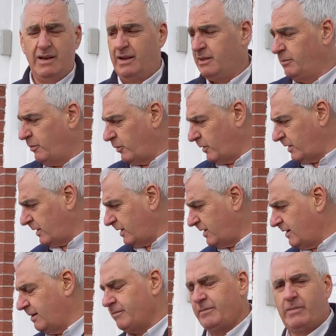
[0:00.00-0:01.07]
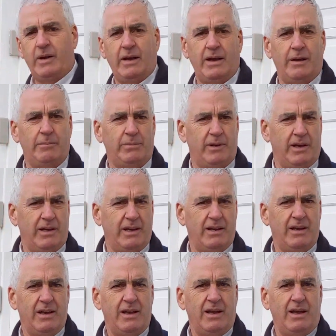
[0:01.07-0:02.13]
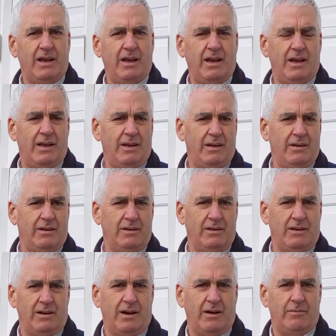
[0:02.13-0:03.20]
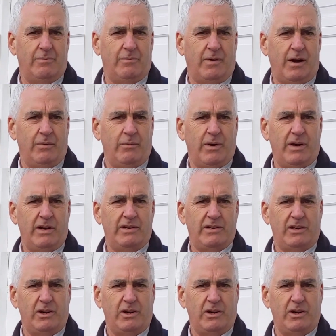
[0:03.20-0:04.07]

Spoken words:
In the morning I come, I unplug it, and I'm ready to